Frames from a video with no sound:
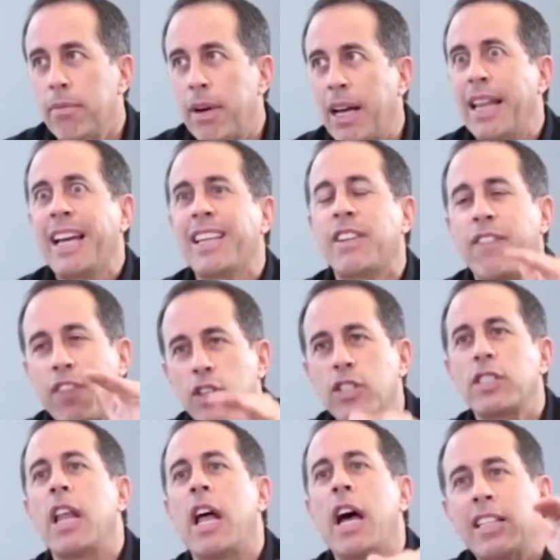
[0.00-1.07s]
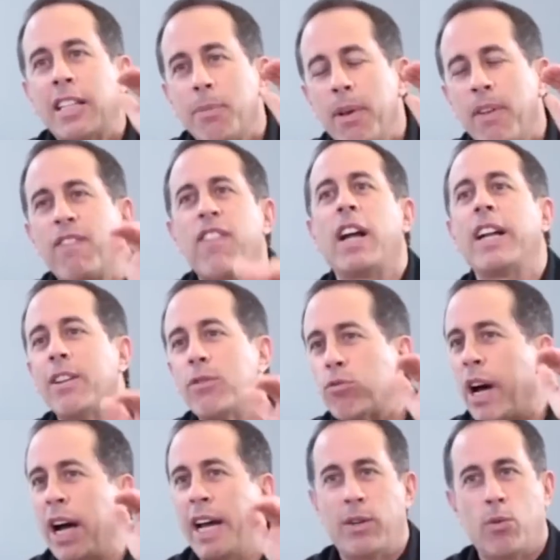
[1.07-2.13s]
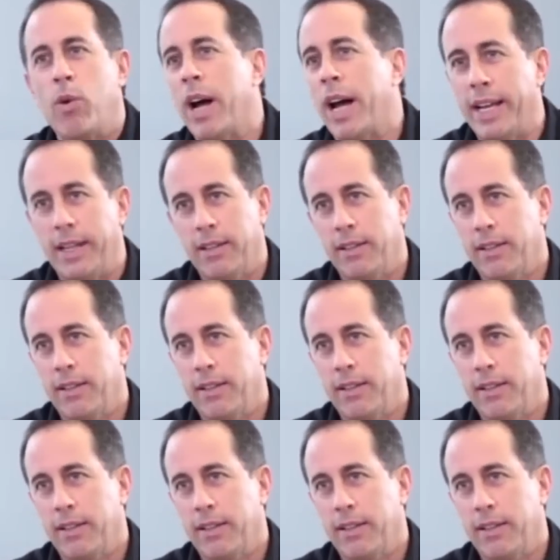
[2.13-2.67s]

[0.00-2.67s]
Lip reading: I like the first line to be funny right away.